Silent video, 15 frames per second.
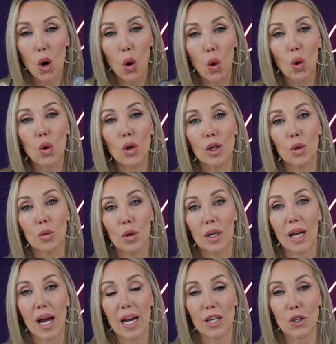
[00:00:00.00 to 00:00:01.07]
Or would
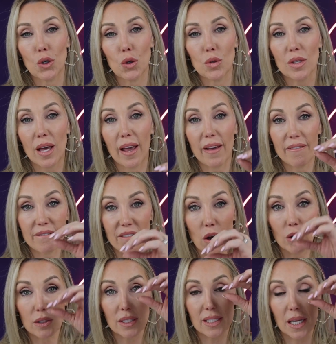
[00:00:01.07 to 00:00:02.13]
I use a
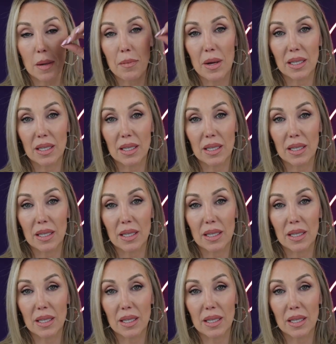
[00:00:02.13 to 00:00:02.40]
felt tip